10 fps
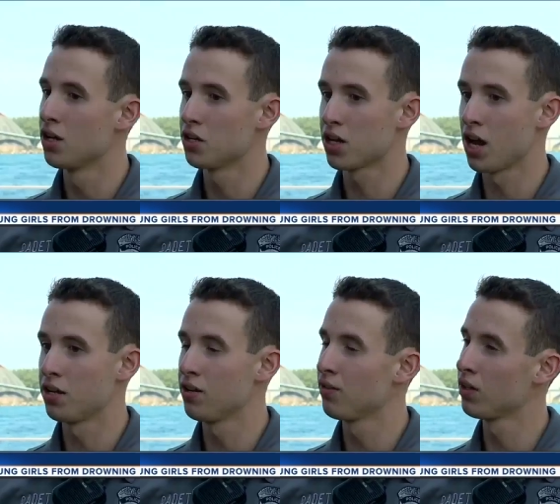she kind
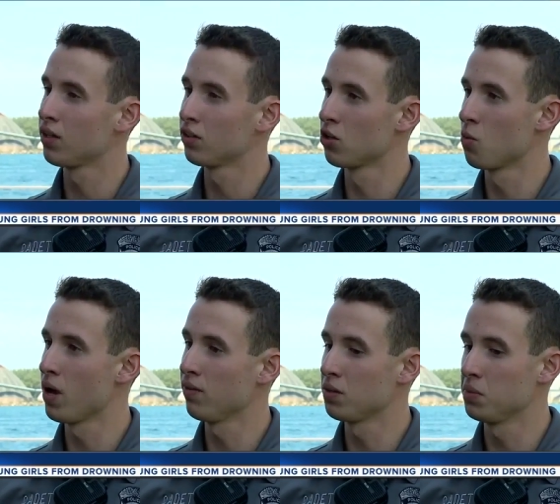of did a little
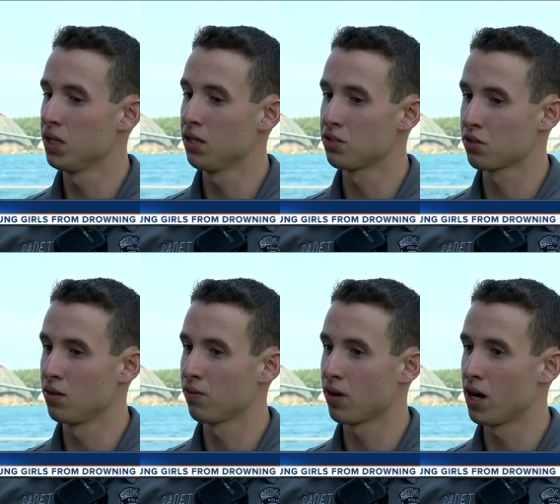wave to me and
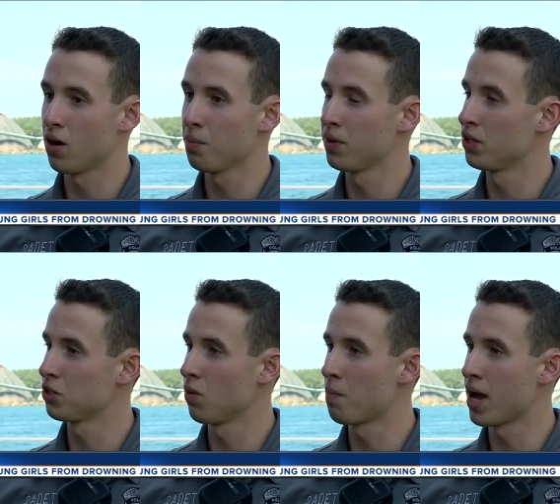screamed for help, and then
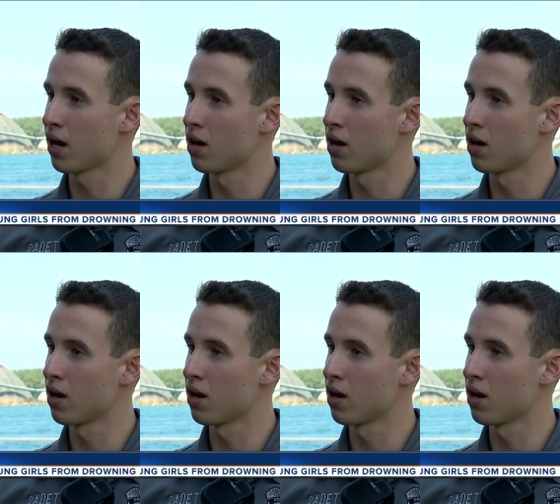she went back